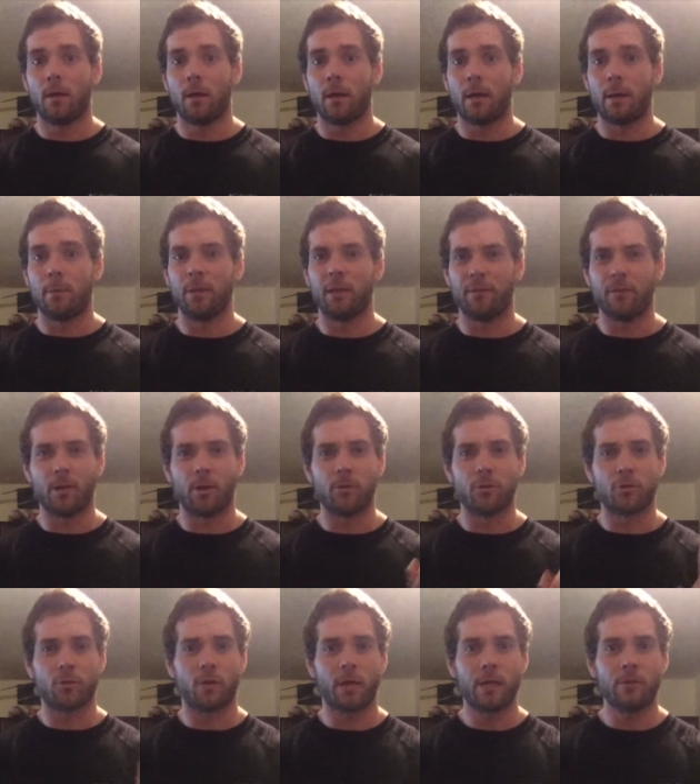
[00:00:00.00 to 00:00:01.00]
I believe
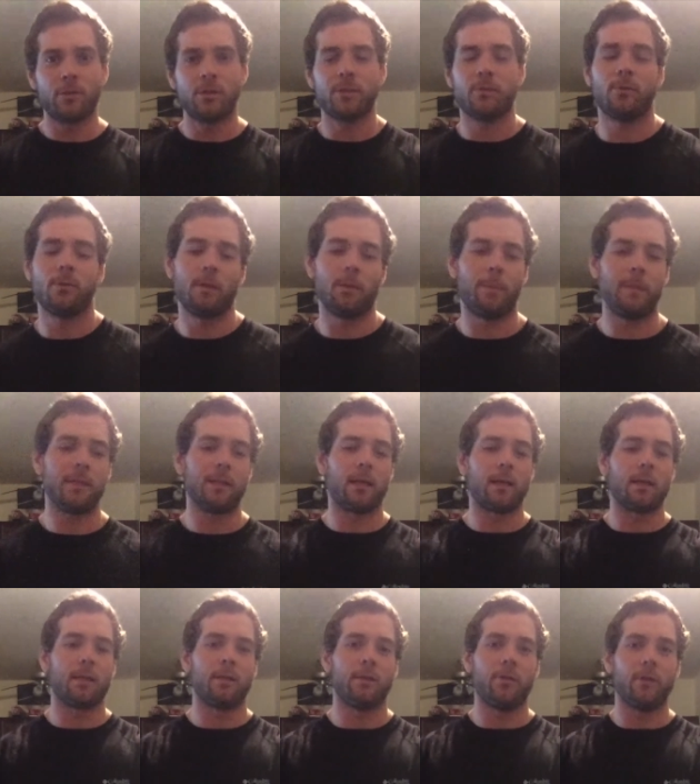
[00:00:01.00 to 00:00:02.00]
Coach Crouch is going to be
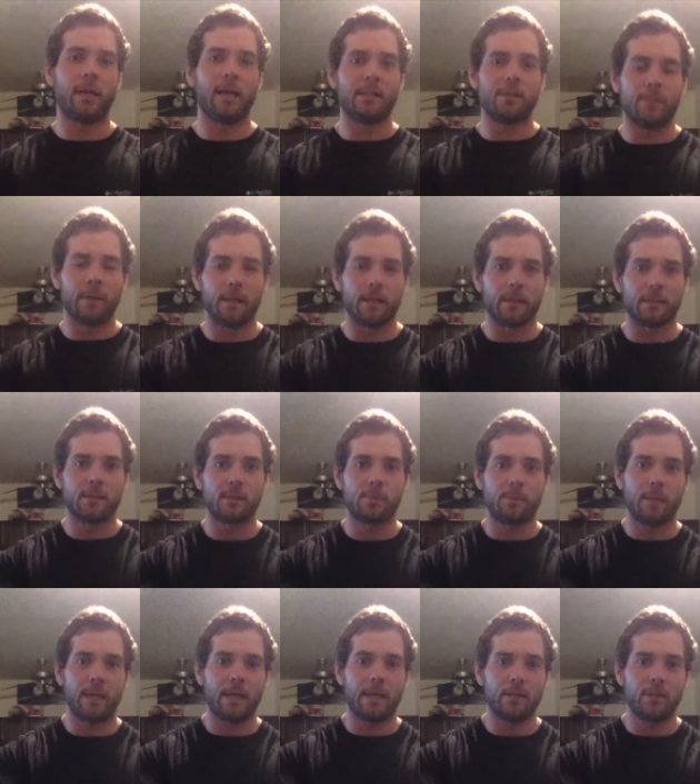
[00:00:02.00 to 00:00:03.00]
talking to you guys about
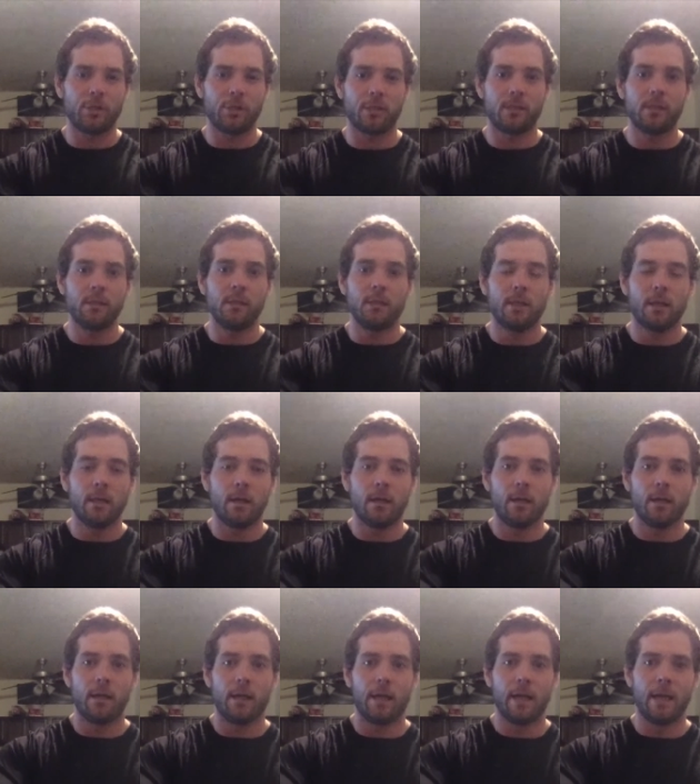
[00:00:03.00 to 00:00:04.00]
expansion
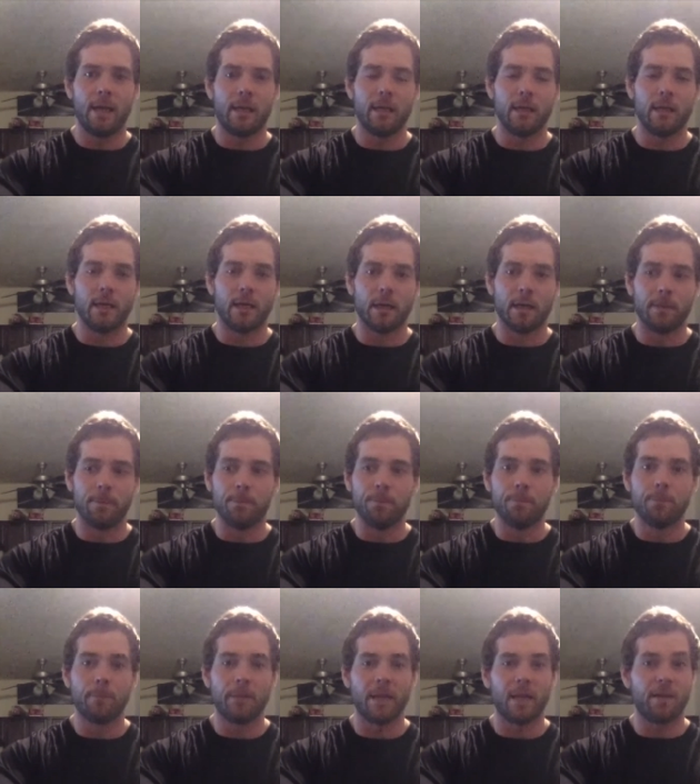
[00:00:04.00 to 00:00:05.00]
and
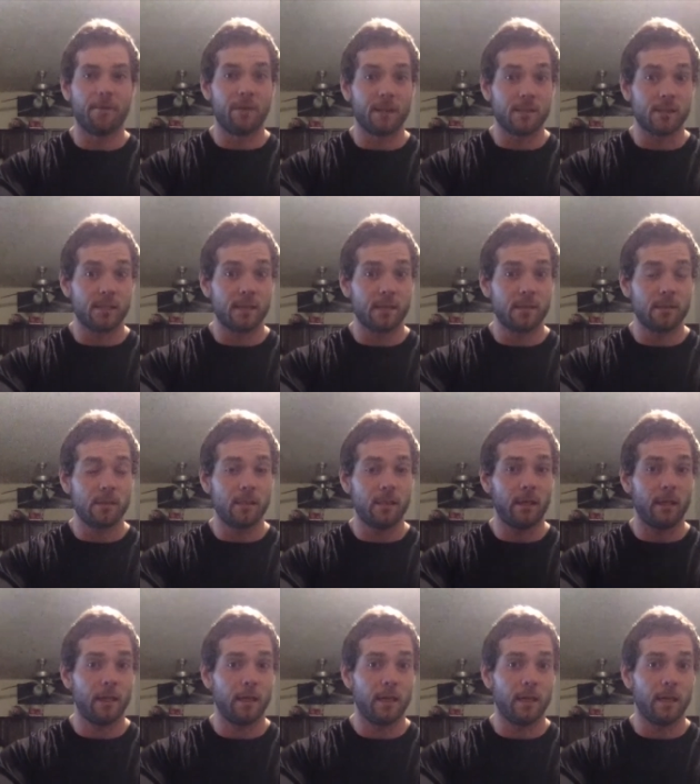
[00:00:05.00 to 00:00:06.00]
Manifest
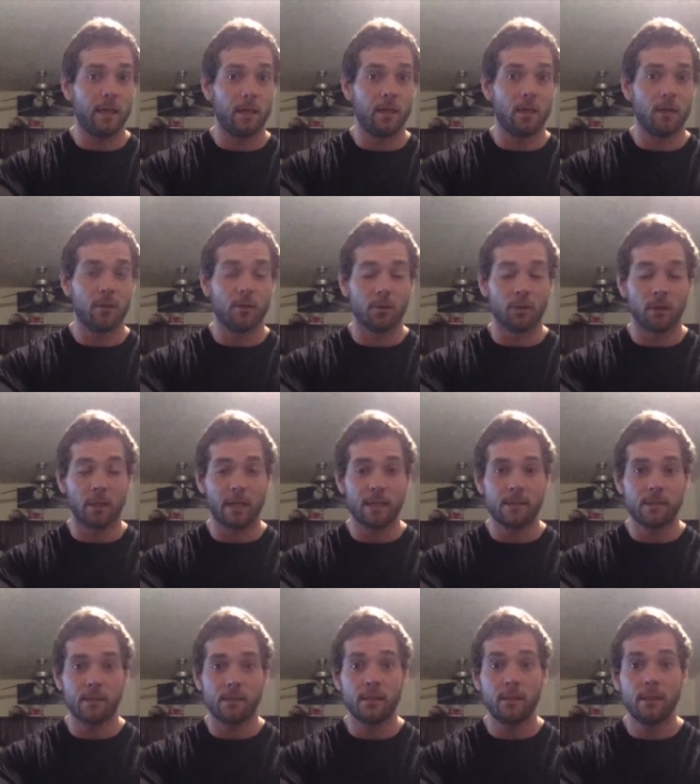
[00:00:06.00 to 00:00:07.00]
Destiny in another
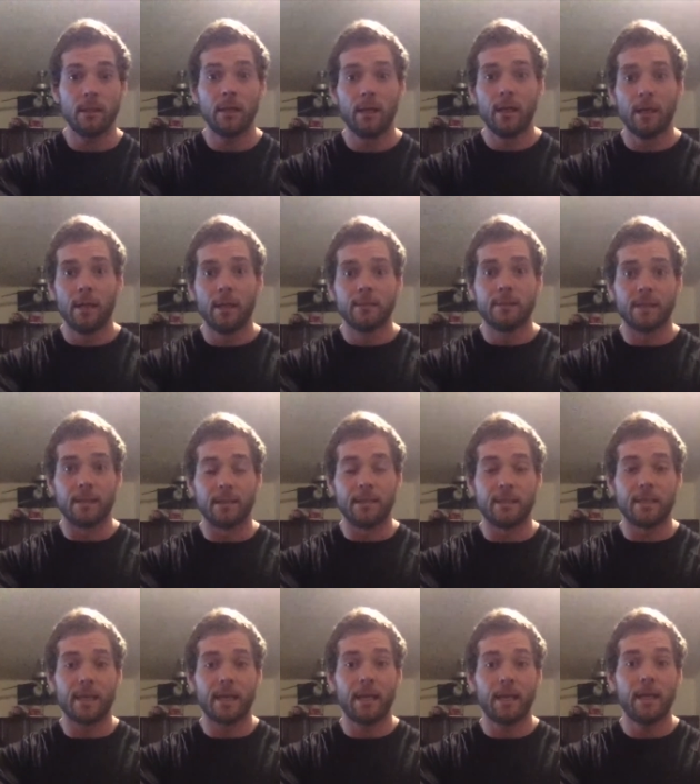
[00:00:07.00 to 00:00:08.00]
lesson.
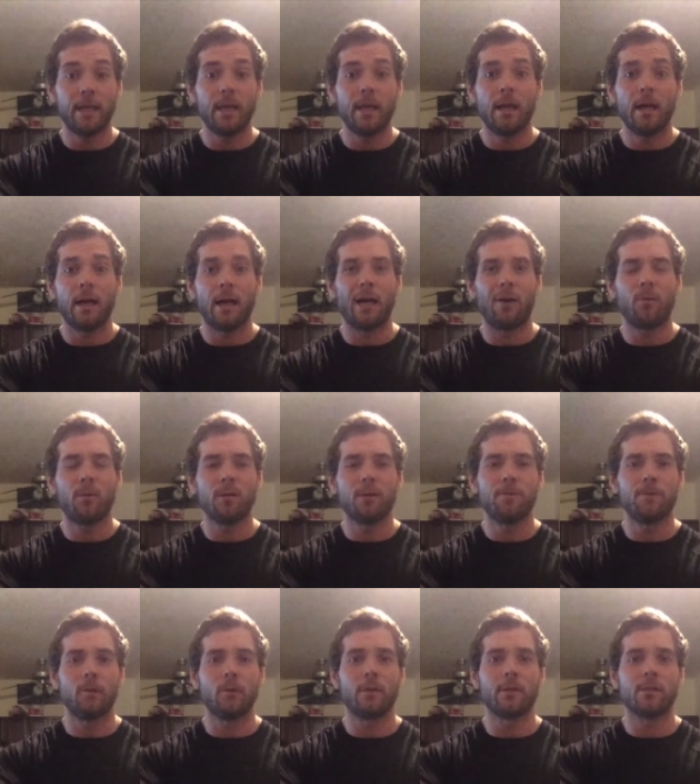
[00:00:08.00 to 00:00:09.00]
Today, I want to
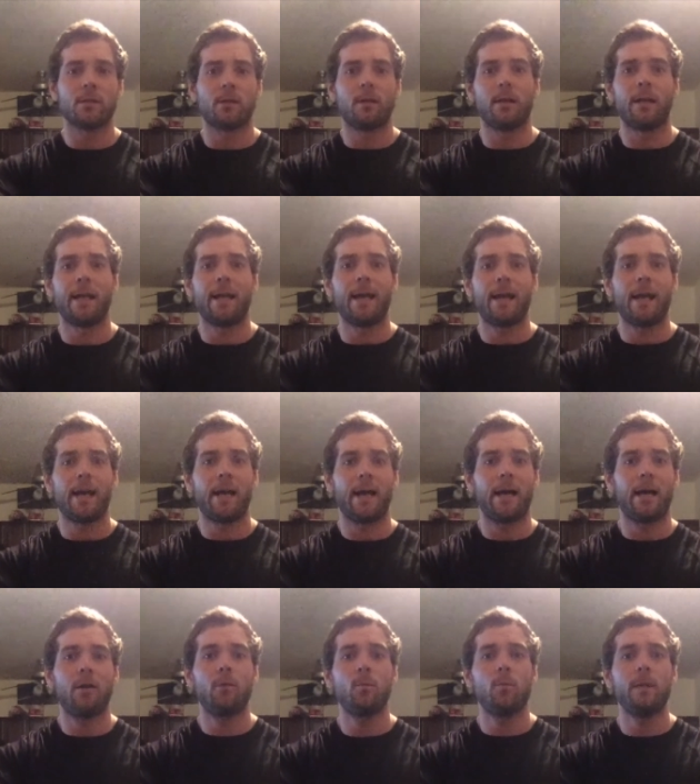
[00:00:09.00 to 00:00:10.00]
focus on
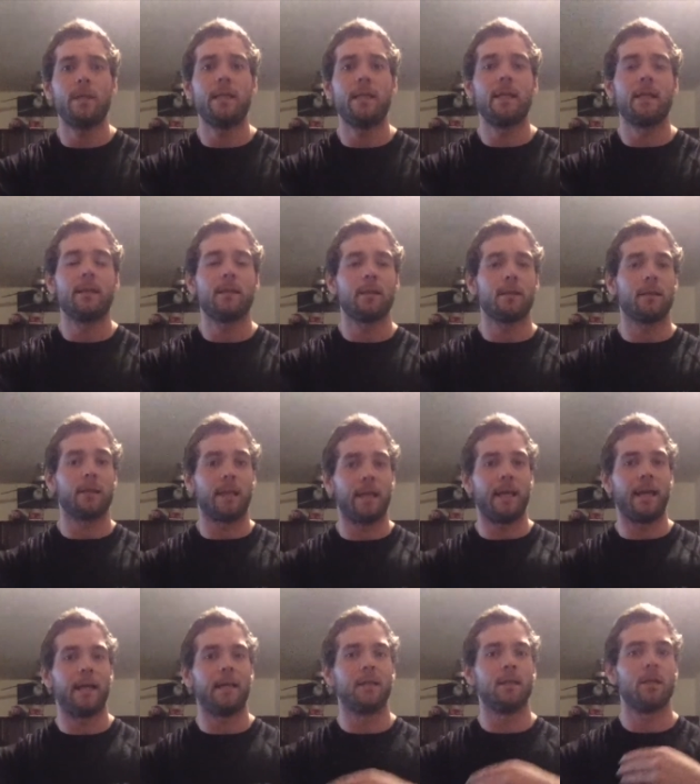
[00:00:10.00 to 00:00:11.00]
how we get the
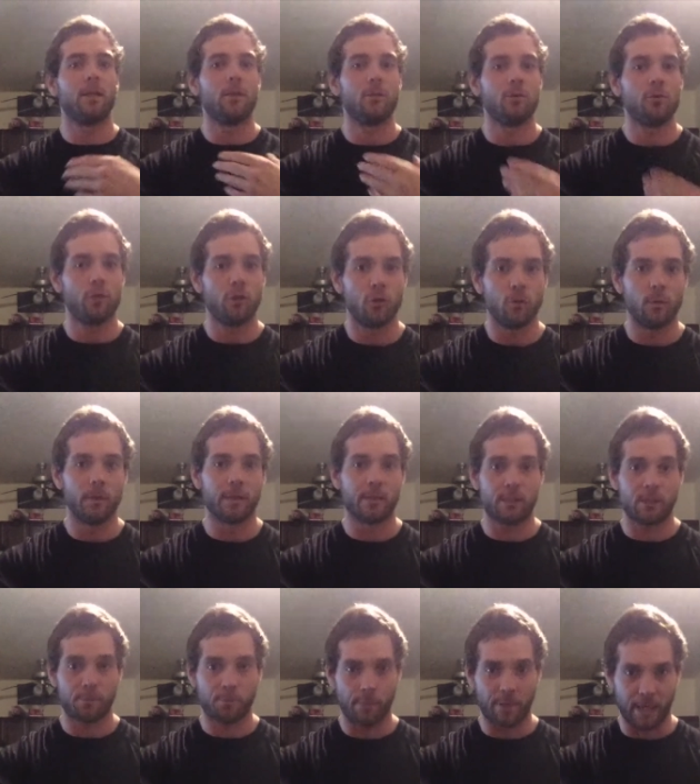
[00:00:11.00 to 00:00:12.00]
land to
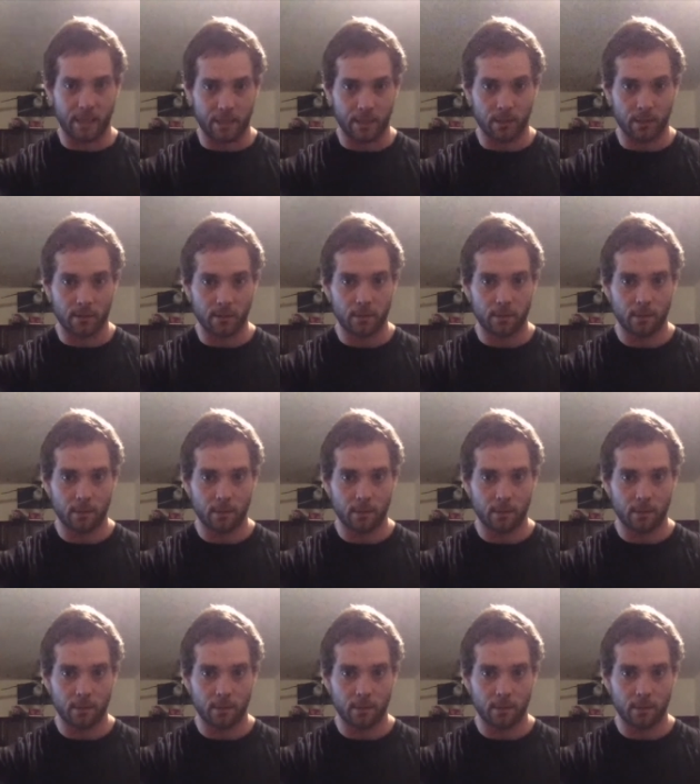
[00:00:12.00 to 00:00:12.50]
expand.